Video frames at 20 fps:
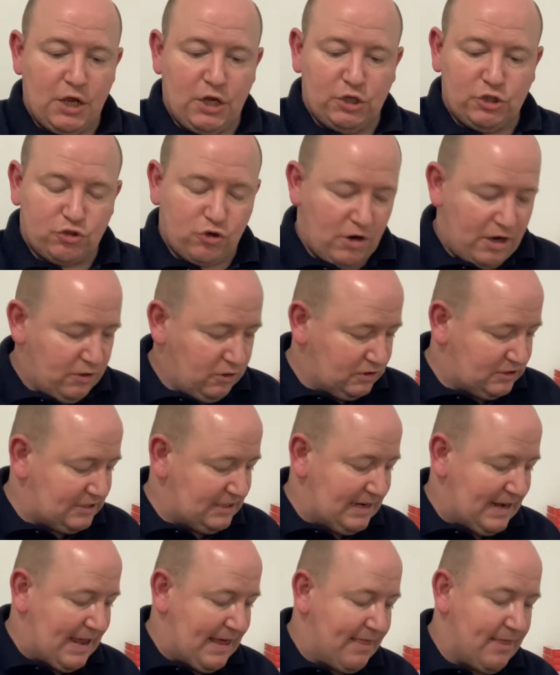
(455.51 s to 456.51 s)
Try not to
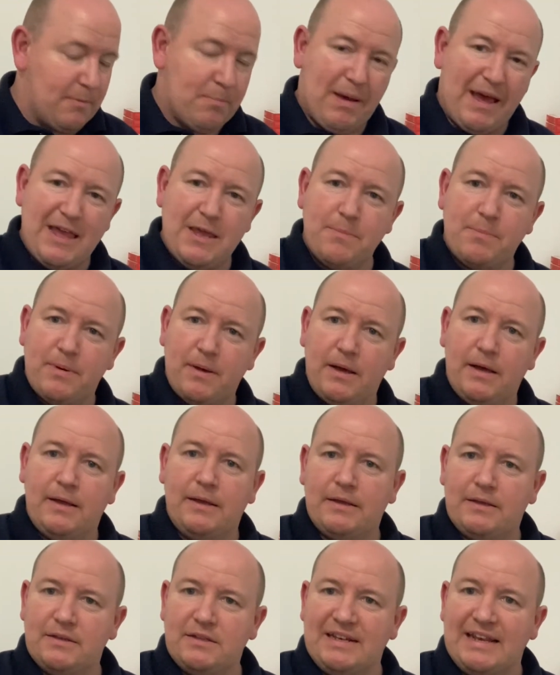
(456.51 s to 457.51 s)
let the paper
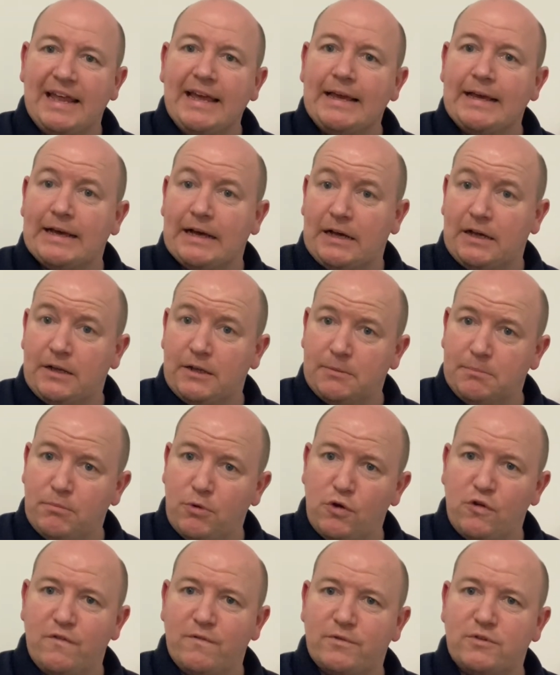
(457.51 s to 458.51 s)
linger and
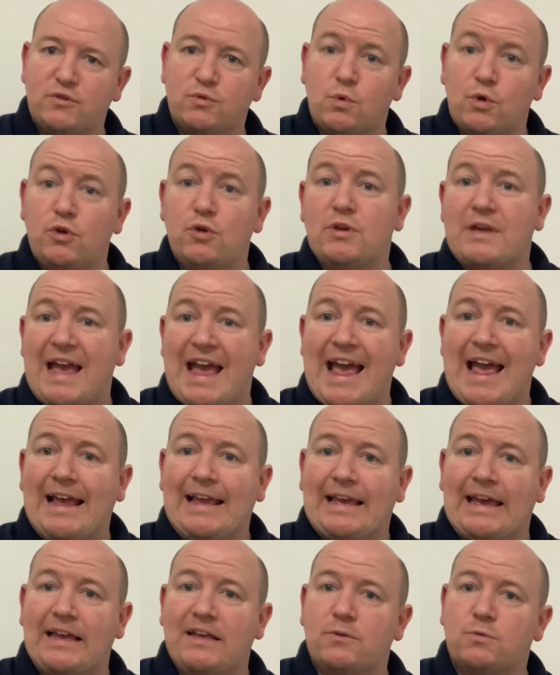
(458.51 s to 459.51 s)
move, because what you can
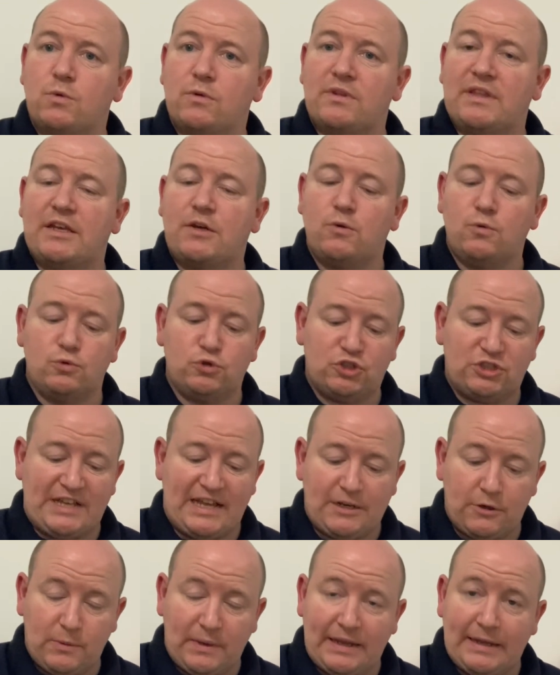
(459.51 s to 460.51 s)
get is what they call
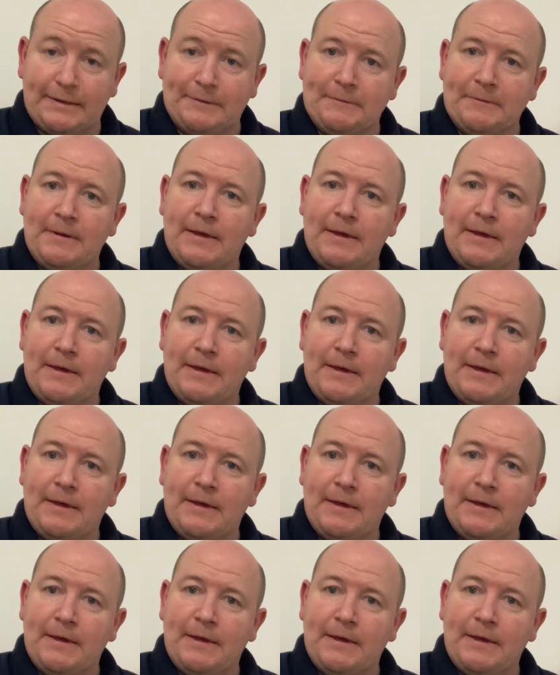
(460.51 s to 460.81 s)
shadowing,